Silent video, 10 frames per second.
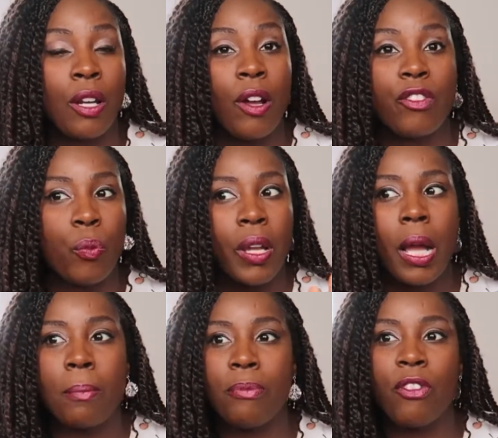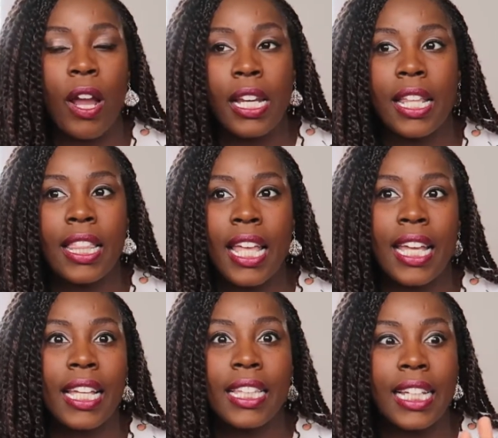I don't have to wake up for
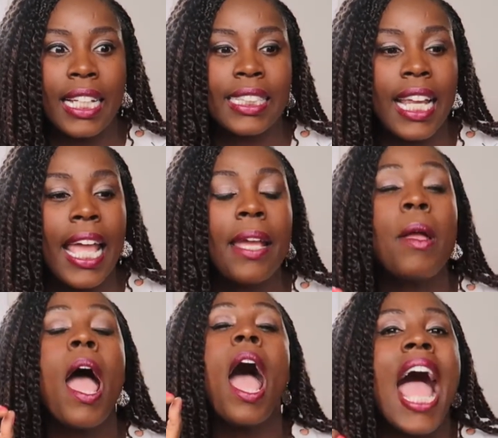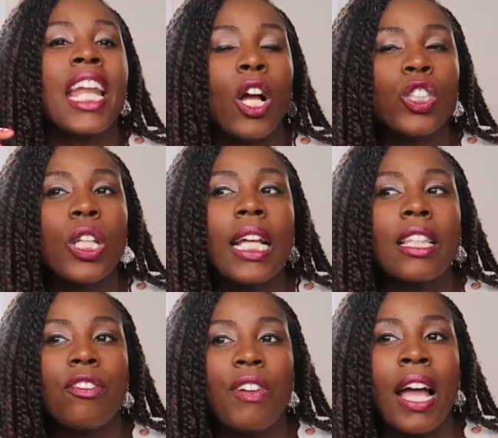anything the next day. And I also
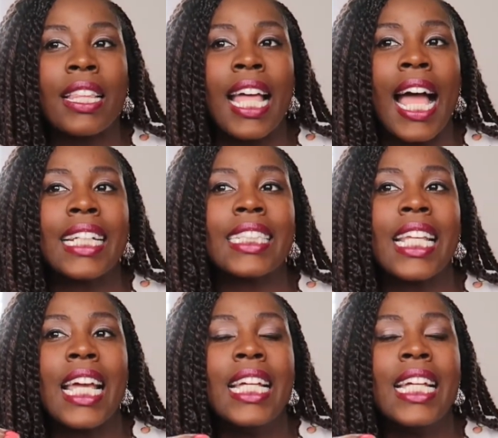like the fact that